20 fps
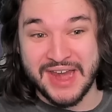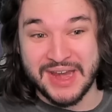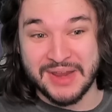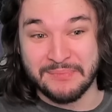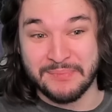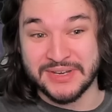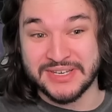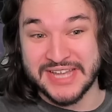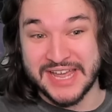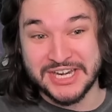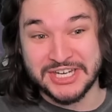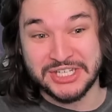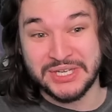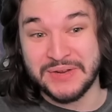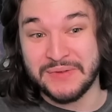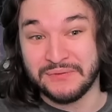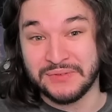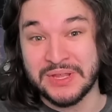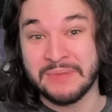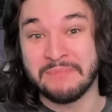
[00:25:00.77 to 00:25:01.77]
and potentially
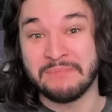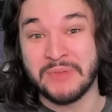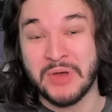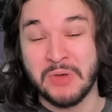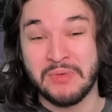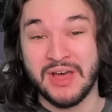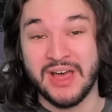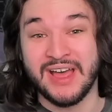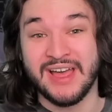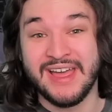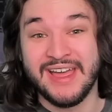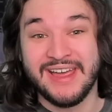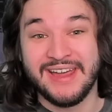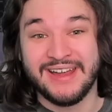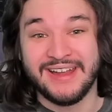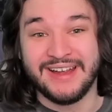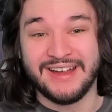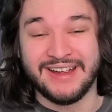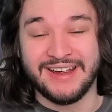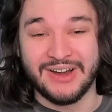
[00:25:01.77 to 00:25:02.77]
flip Boba
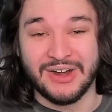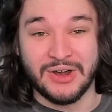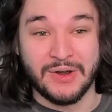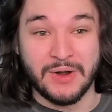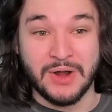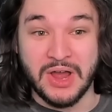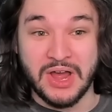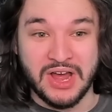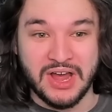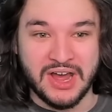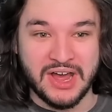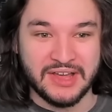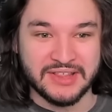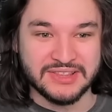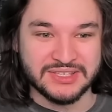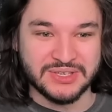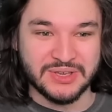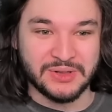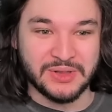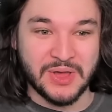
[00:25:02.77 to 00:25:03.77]
or Han
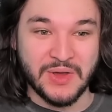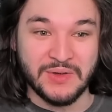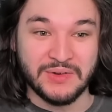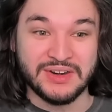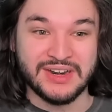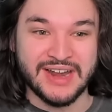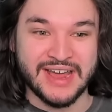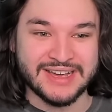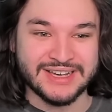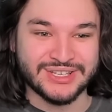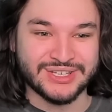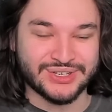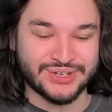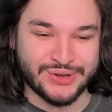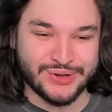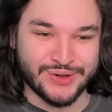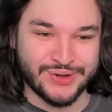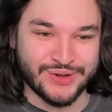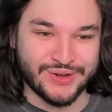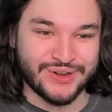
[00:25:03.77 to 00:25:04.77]
Solo next
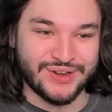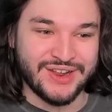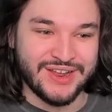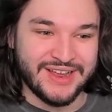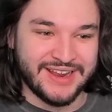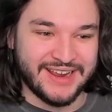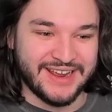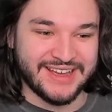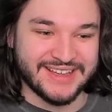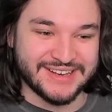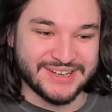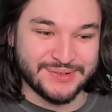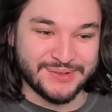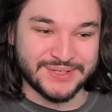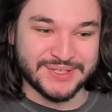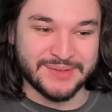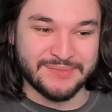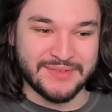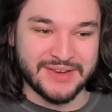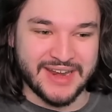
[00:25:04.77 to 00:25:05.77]
turn and do
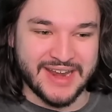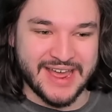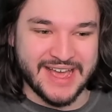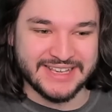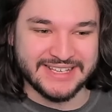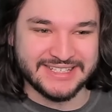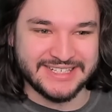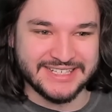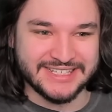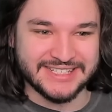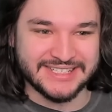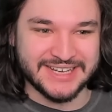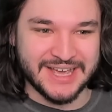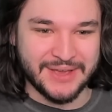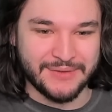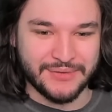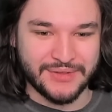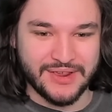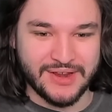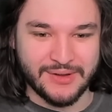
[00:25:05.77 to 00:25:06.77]
some nasty
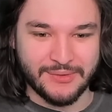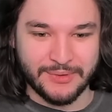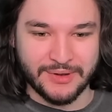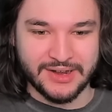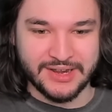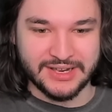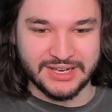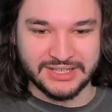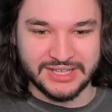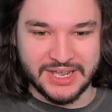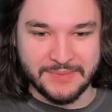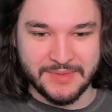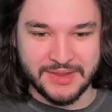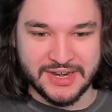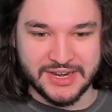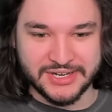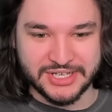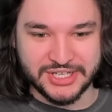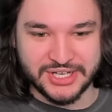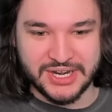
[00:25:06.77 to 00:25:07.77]
stuff here. We're going to claim
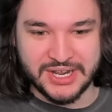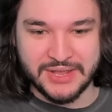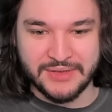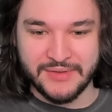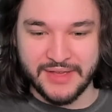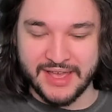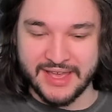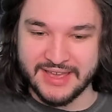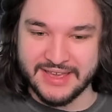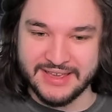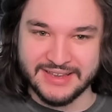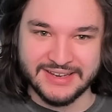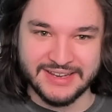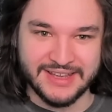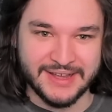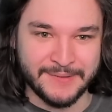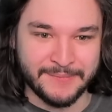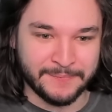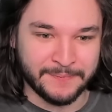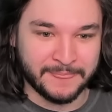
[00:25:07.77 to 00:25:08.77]
initiative, and
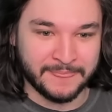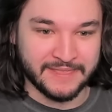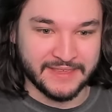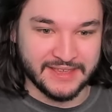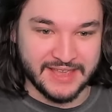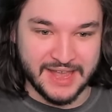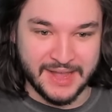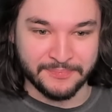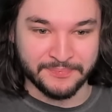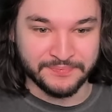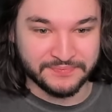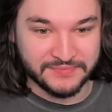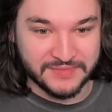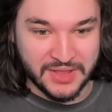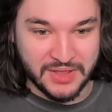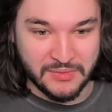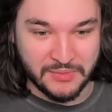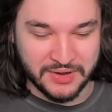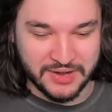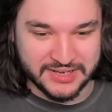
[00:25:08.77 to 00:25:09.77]
yeah,
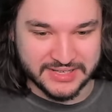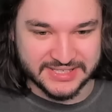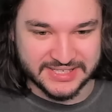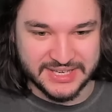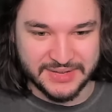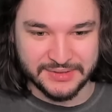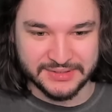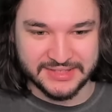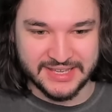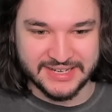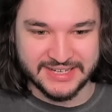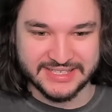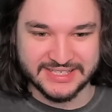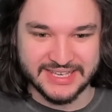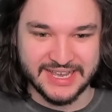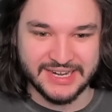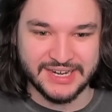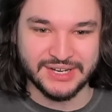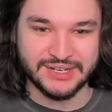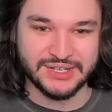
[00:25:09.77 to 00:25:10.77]
we're going to see what they
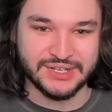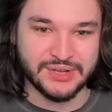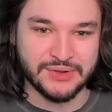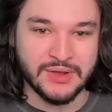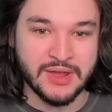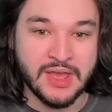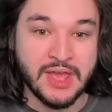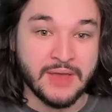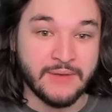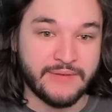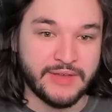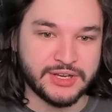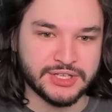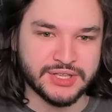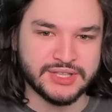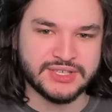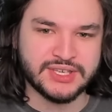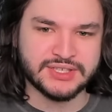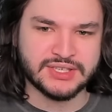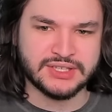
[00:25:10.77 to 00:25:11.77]
decide to do.
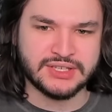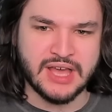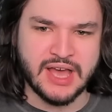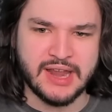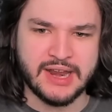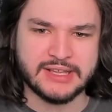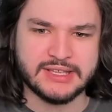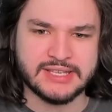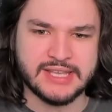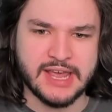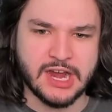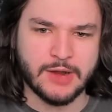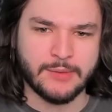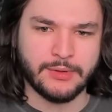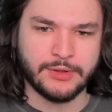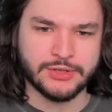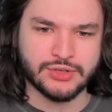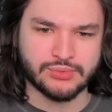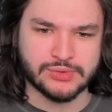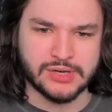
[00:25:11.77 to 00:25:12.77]
Vigilance is not a
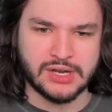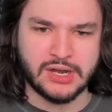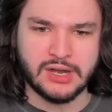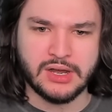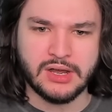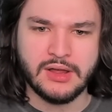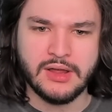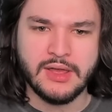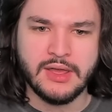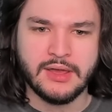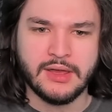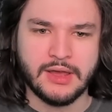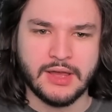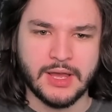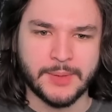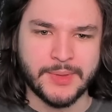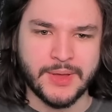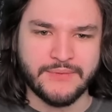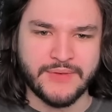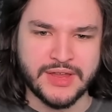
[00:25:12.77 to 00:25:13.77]
terrible draw.
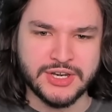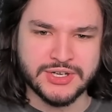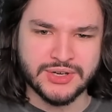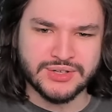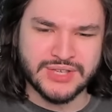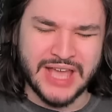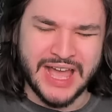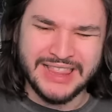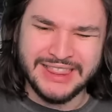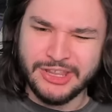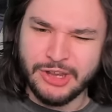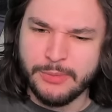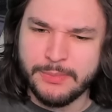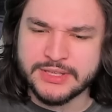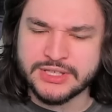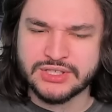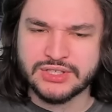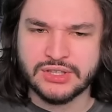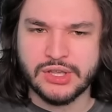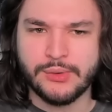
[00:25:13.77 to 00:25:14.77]
Avengers a little
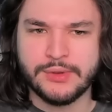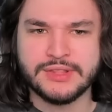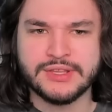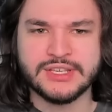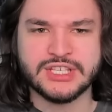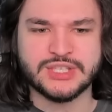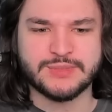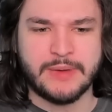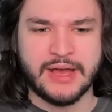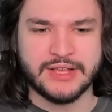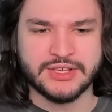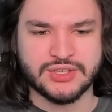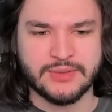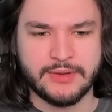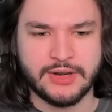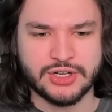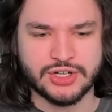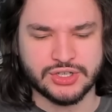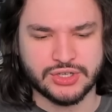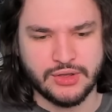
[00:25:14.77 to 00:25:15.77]
bit slow in this spot, so I'm
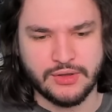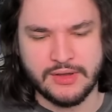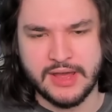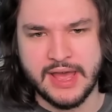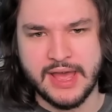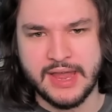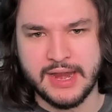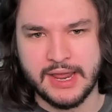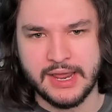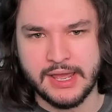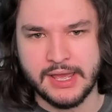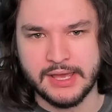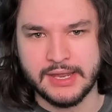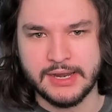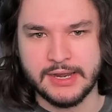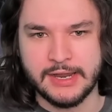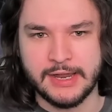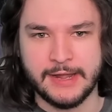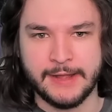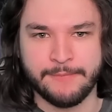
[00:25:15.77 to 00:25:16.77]
going to just go ahead
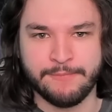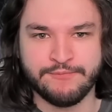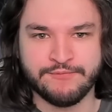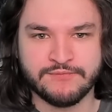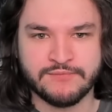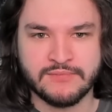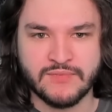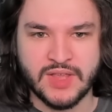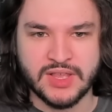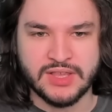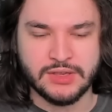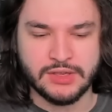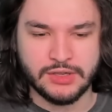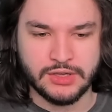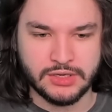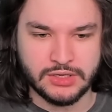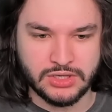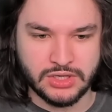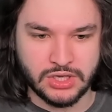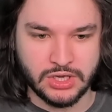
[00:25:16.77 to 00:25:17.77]
and
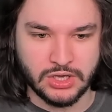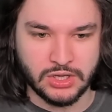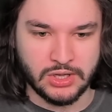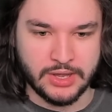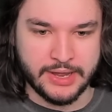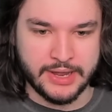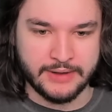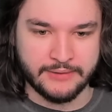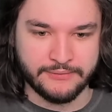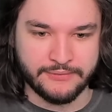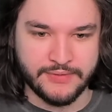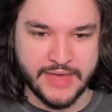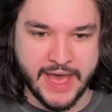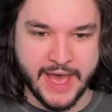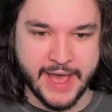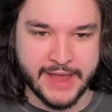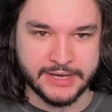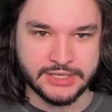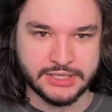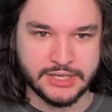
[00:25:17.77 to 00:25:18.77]
kill off
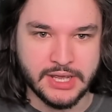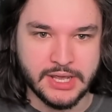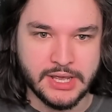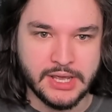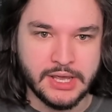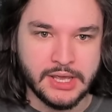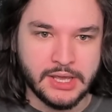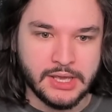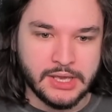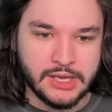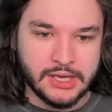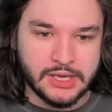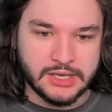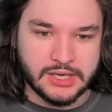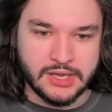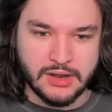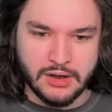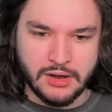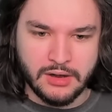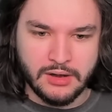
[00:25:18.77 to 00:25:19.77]
that.
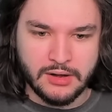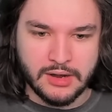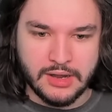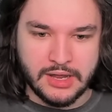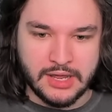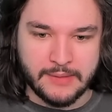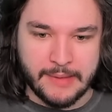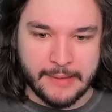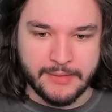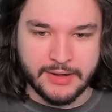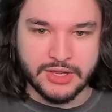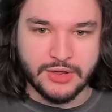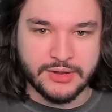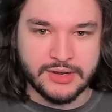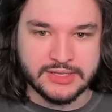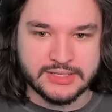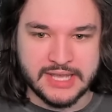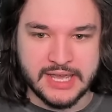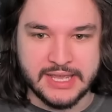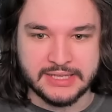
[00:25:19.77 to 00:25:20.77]
Here, I'm going to go ahead
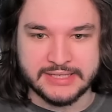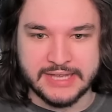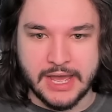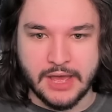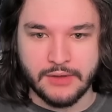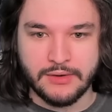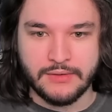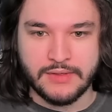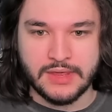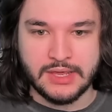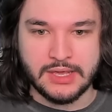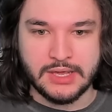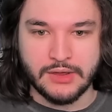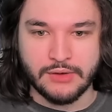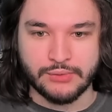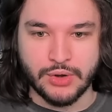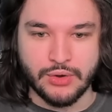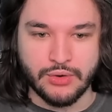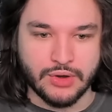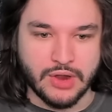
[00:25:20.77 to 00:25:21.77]
and take down the
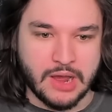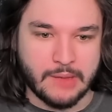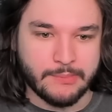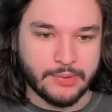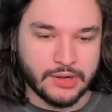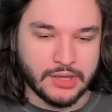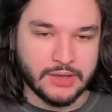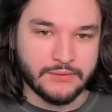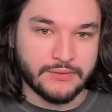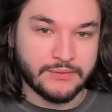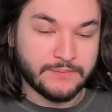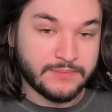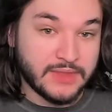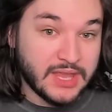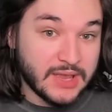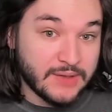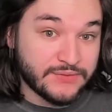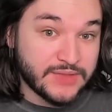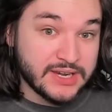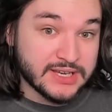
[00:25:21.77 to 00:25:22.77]
Rogue Operative.
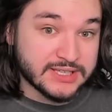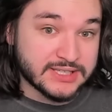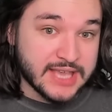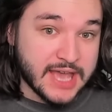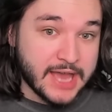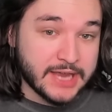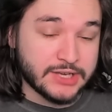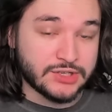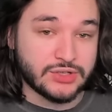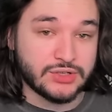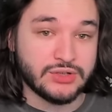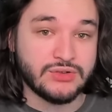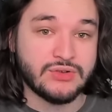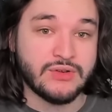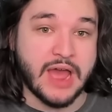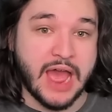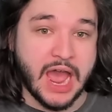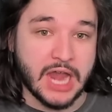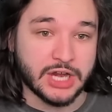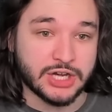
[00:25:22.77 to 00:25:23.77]
If they decide to
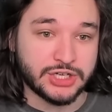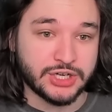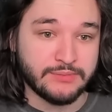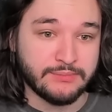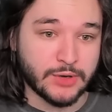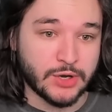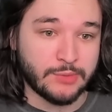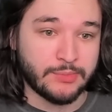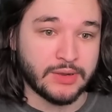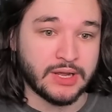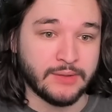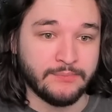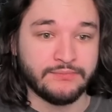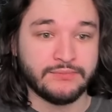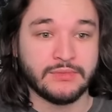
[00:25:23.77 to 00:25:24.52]
action Boba,